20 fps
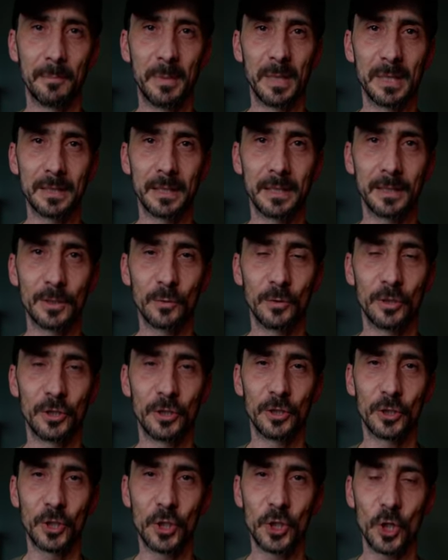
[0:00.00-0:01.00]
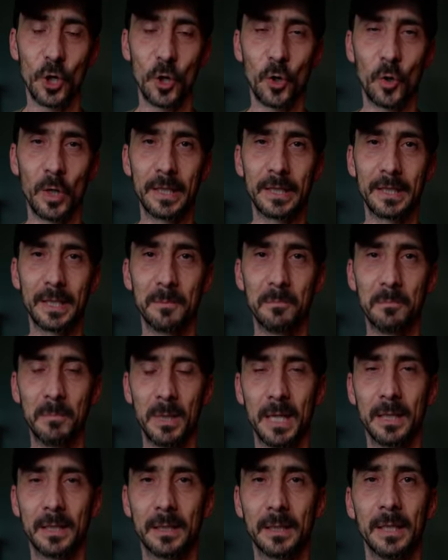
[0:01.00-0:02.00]
biscuits, which is chocolate and
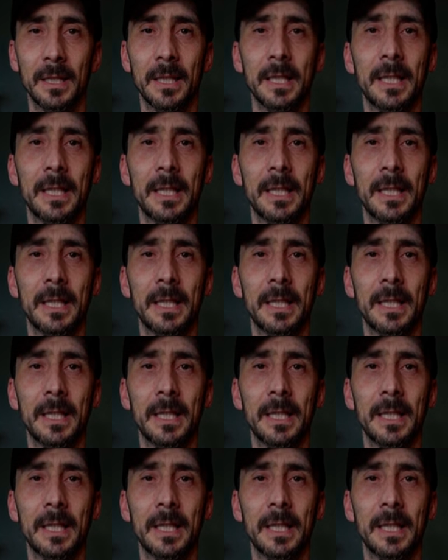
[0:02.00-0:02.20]
mint,